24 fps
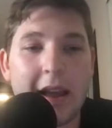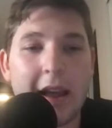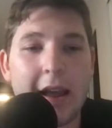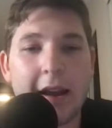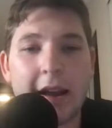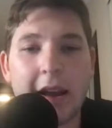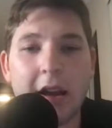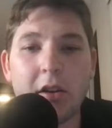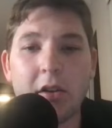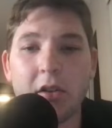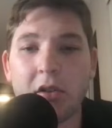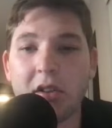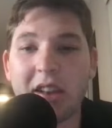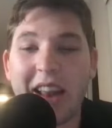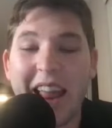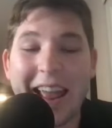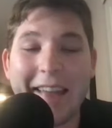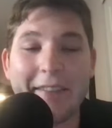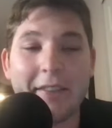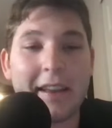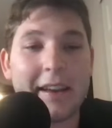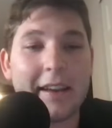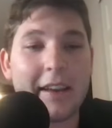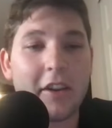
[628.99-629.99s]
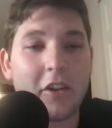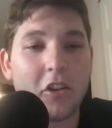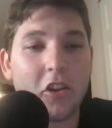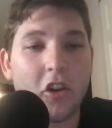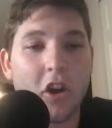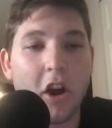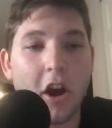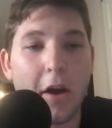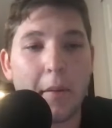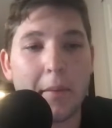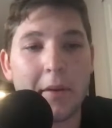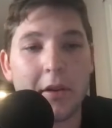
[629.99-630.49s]
And I understand that Nick
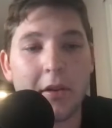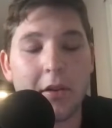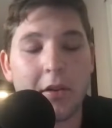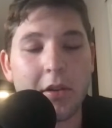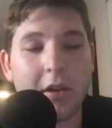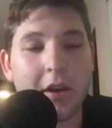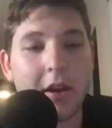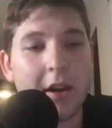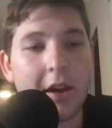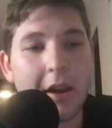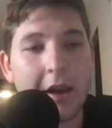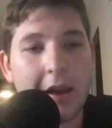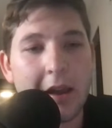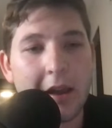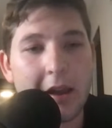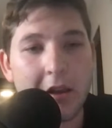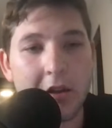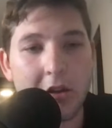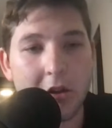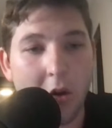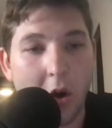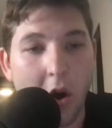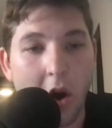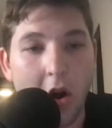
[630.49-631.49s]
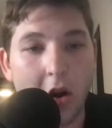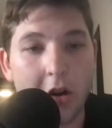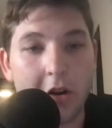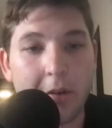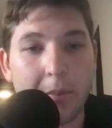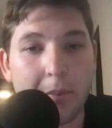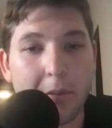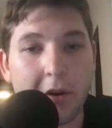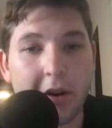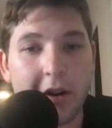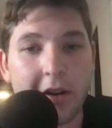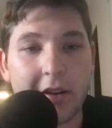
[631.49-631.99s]
Chubb is, hard
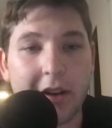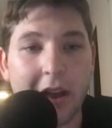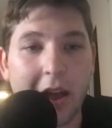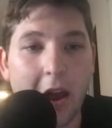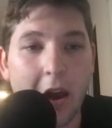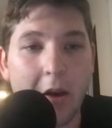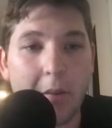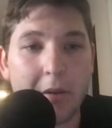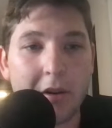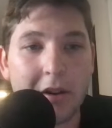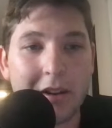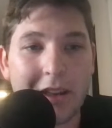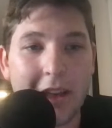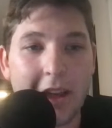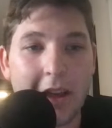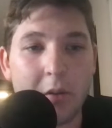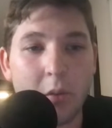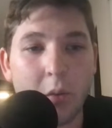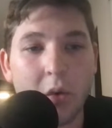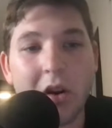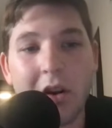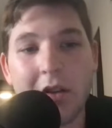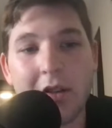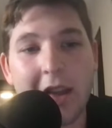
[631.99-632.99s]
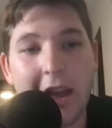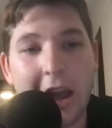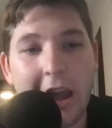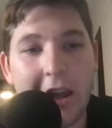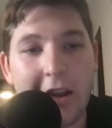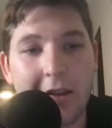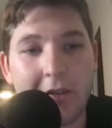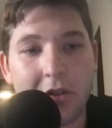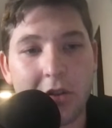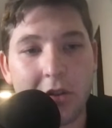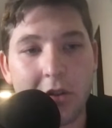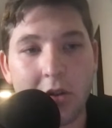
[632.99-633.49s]
to bring down. But again, we're in the
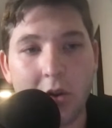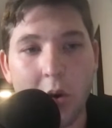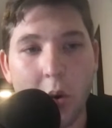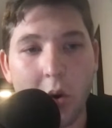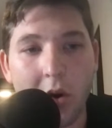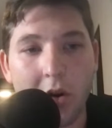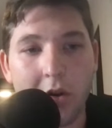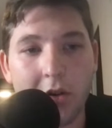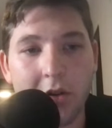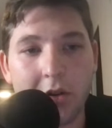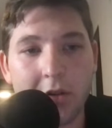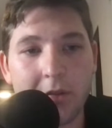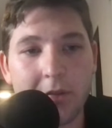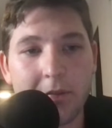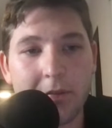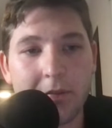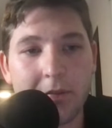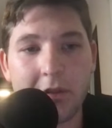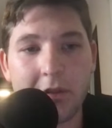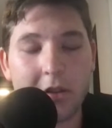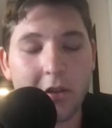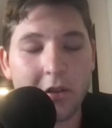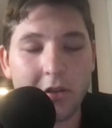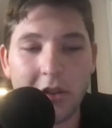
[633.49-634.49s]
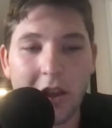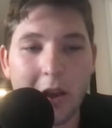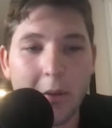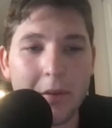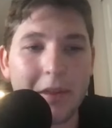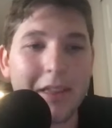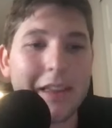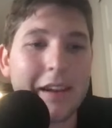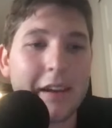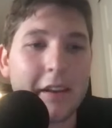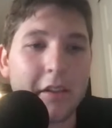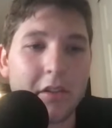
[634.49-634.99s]
AFC North. There's not
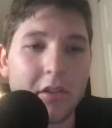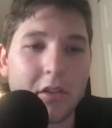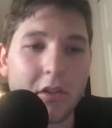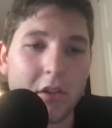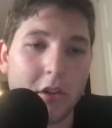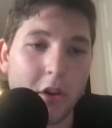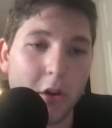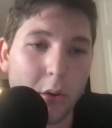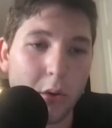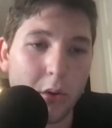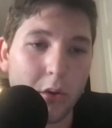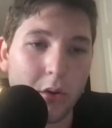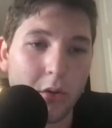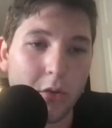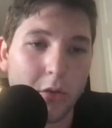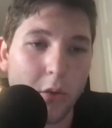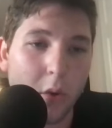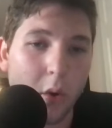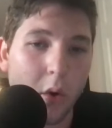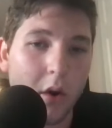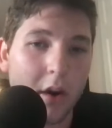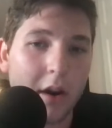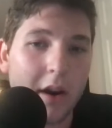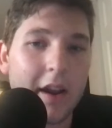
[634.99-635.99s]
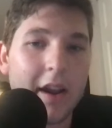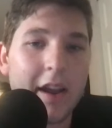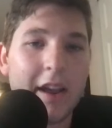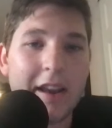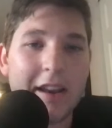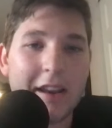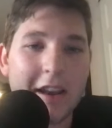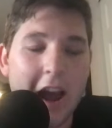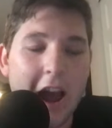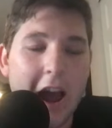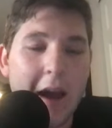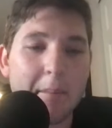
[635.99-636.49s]
really an excuse for
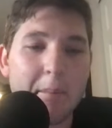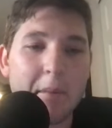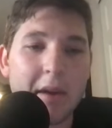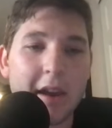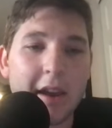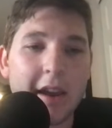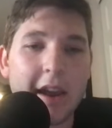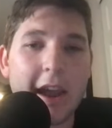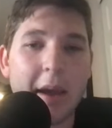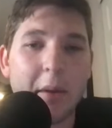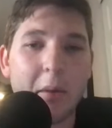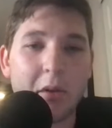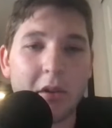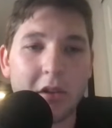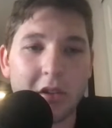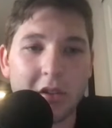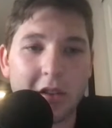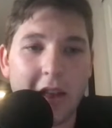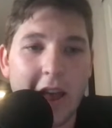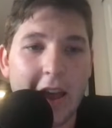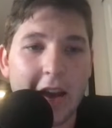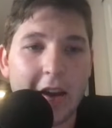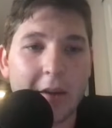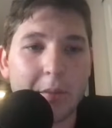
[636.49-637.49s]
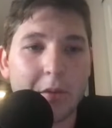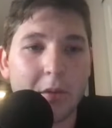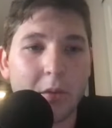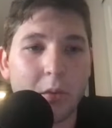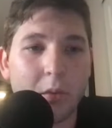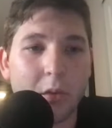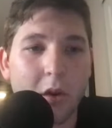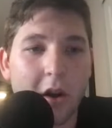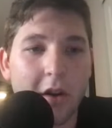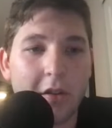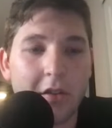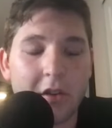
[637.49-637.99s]
not being able to stack up the
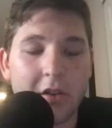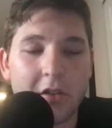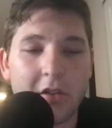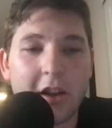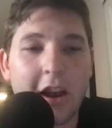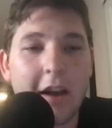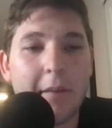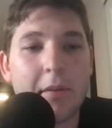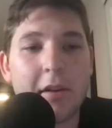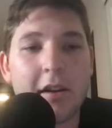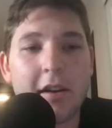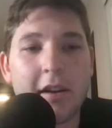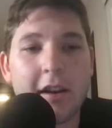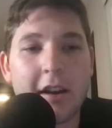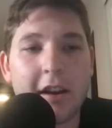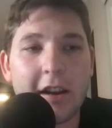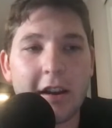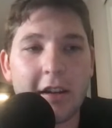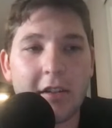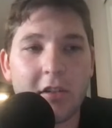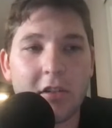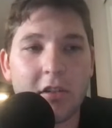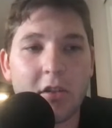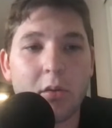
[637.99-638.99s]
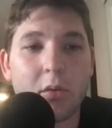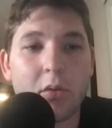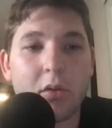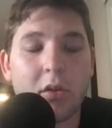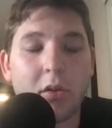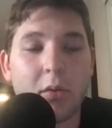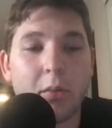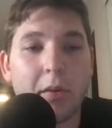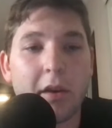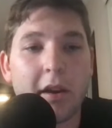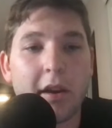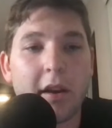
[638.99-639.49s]
run. There's not being an excuse
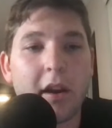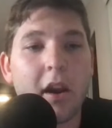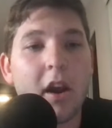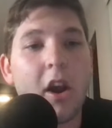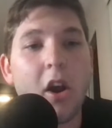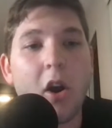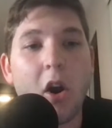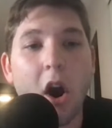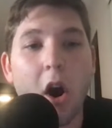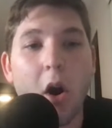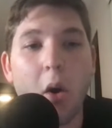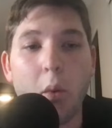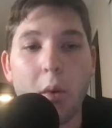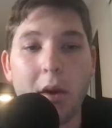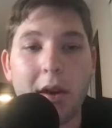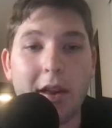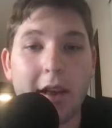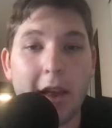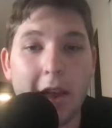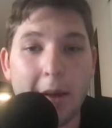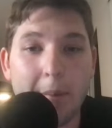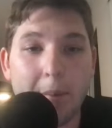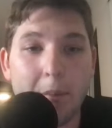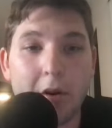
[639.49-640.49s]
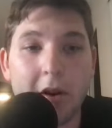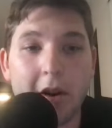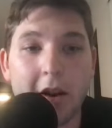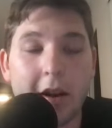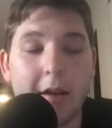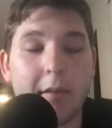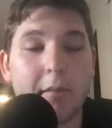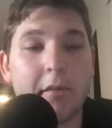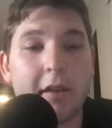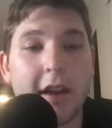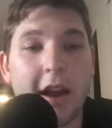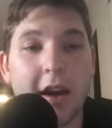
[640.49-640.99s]
to be, oh, we can't bring
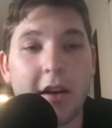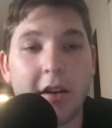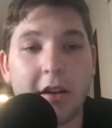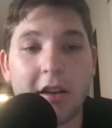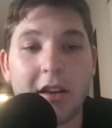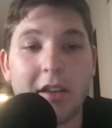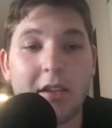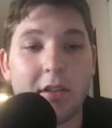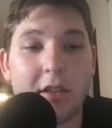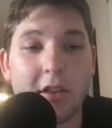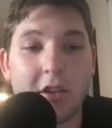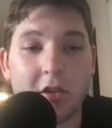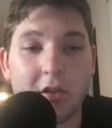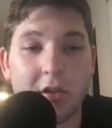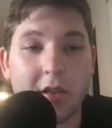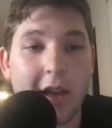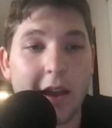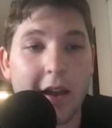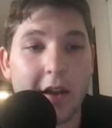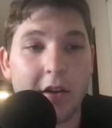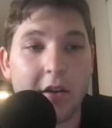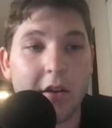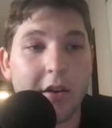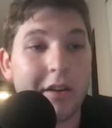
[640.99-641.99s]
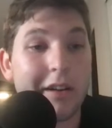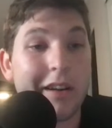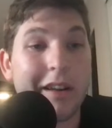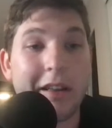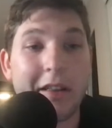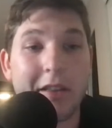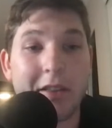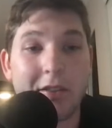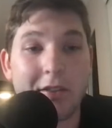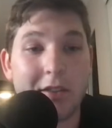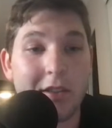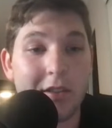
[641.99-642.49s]
him down. He's just that good.
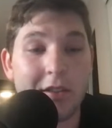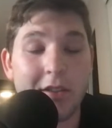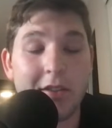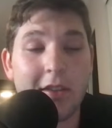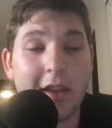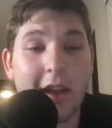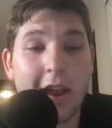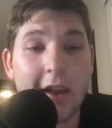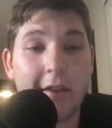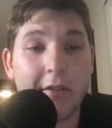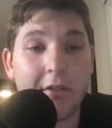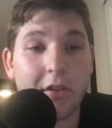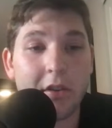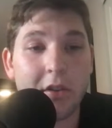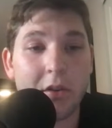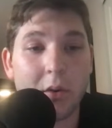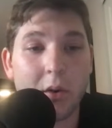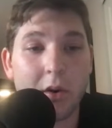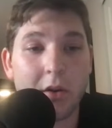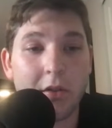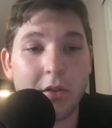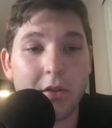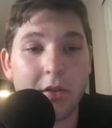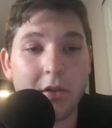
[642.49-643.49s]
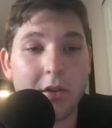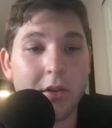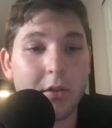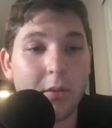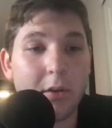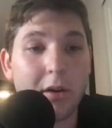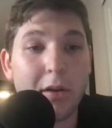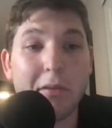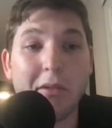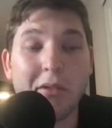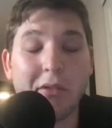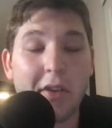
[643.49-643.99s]
This is the AFC North.
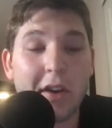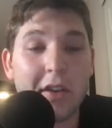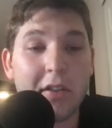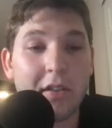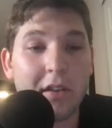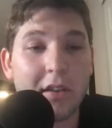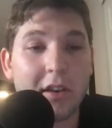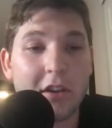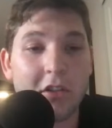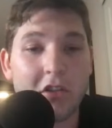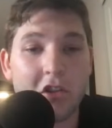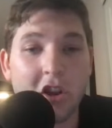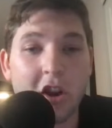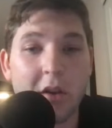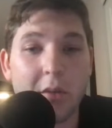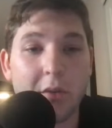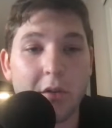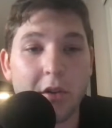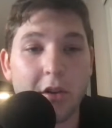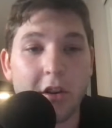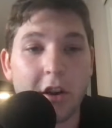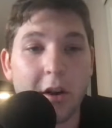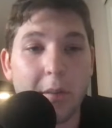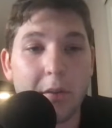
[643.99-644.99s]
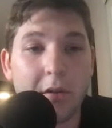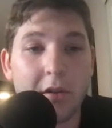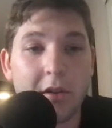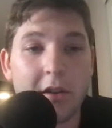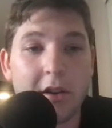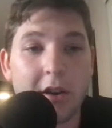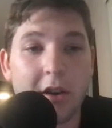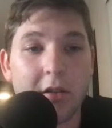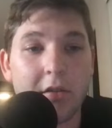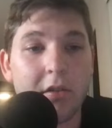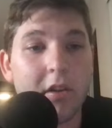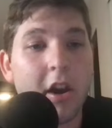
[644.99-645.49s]
We're going to be facing Nick Chubb for a couple of
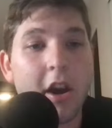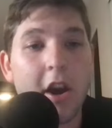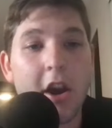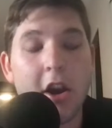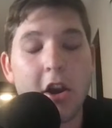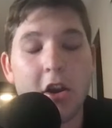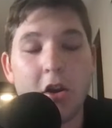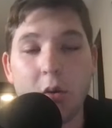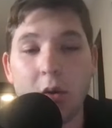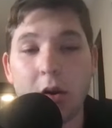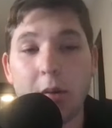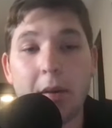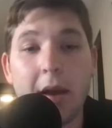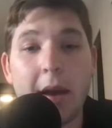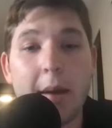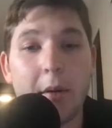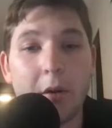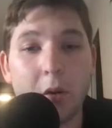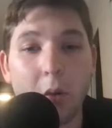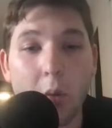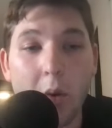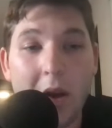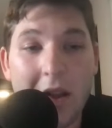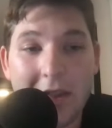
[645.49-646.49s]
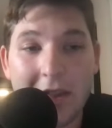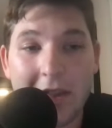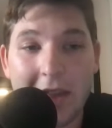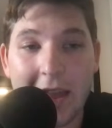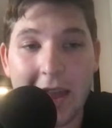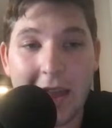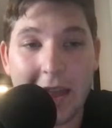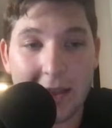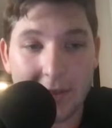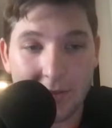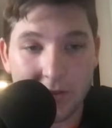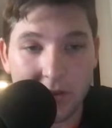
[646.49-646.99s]
years. You want to be able to win
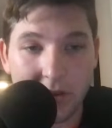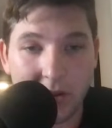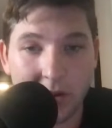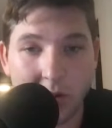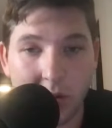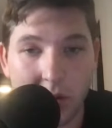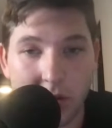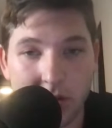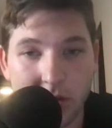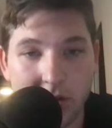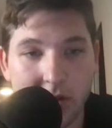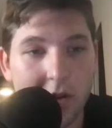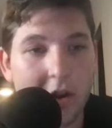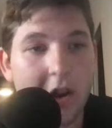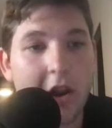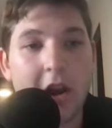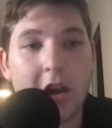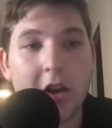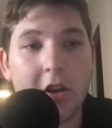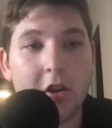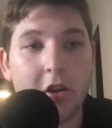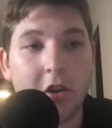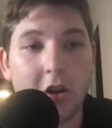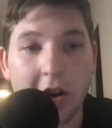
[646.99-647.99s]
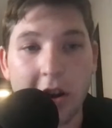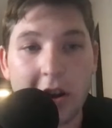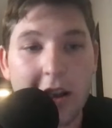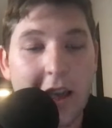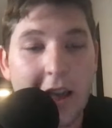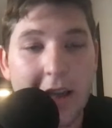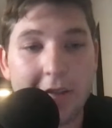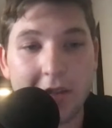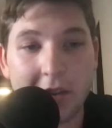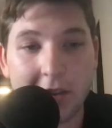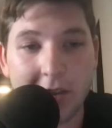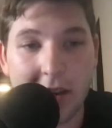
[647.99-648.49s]
the AFC North, you're going to
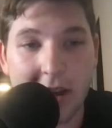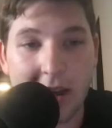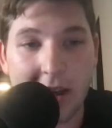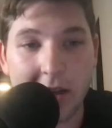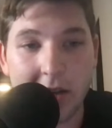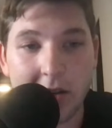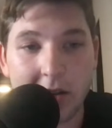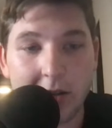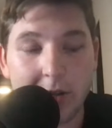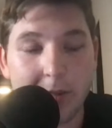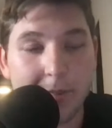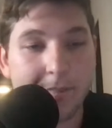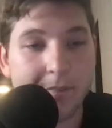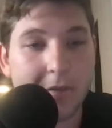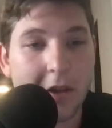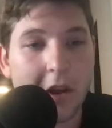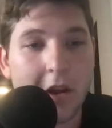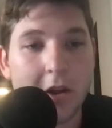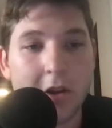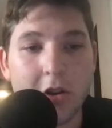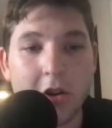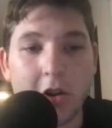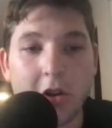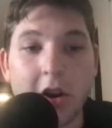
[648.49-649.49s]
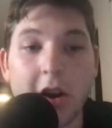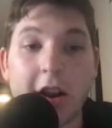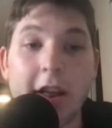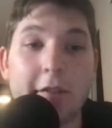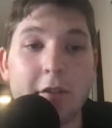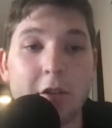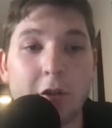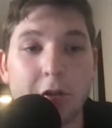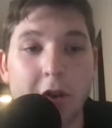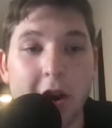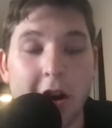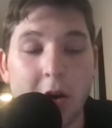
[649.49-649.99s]
have to tackle him. You're going to
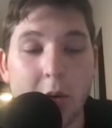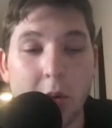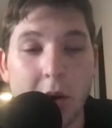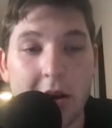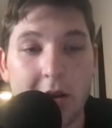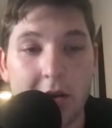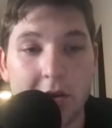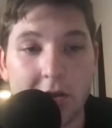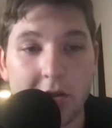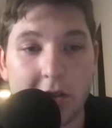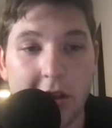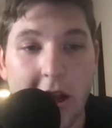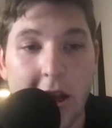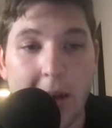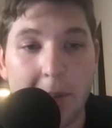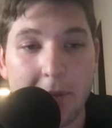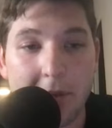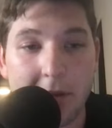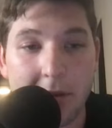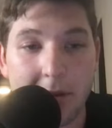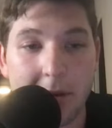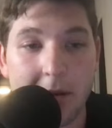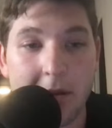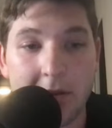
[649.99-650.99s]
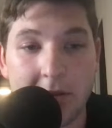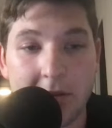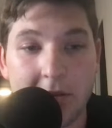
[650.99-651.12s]
have to find a way to stop him.